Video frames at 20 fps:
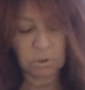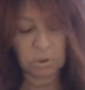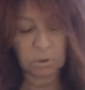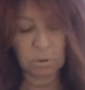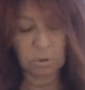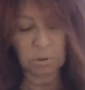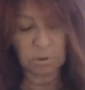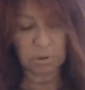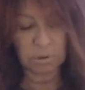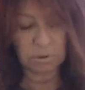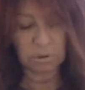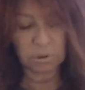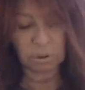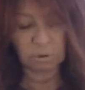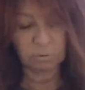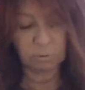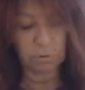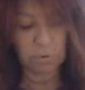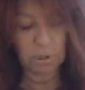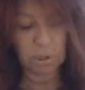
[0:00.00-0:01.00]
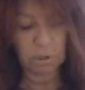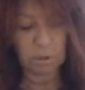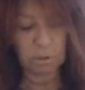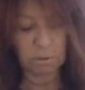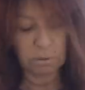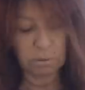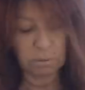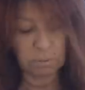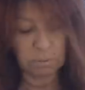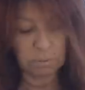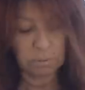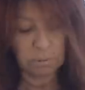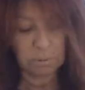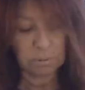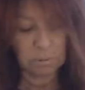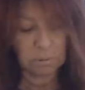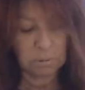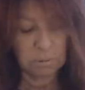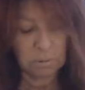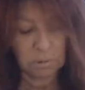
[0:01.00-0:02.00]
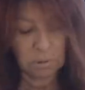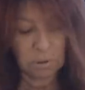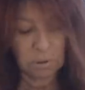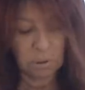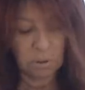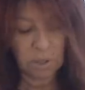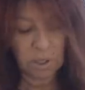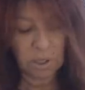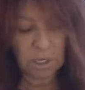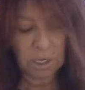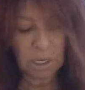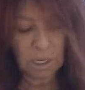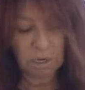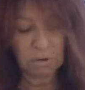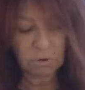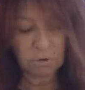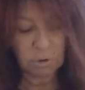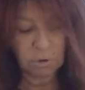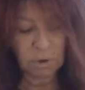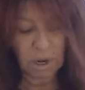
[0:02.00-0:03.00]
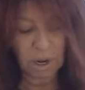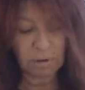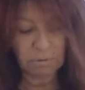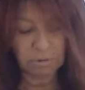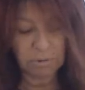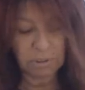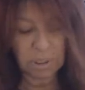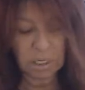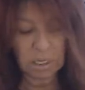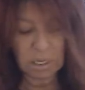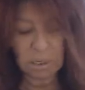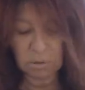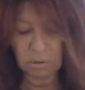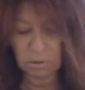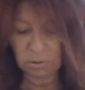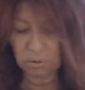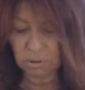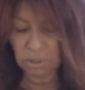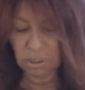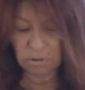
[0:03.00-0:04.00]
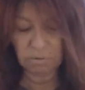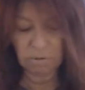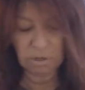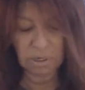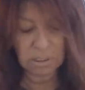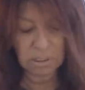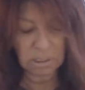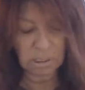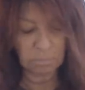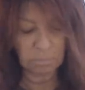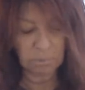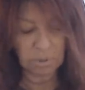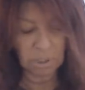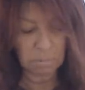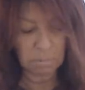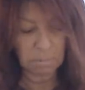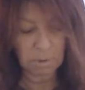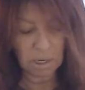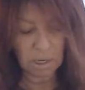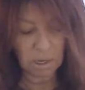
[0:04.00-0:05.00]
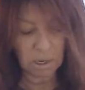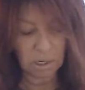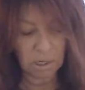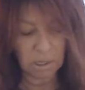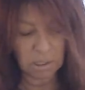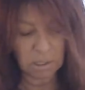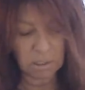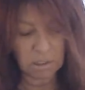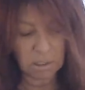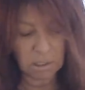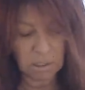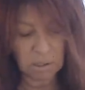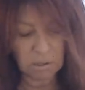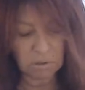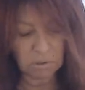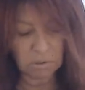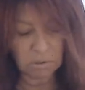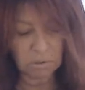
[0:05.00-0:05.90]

Swords for you. You're thinking of traveling or leaving something behind here,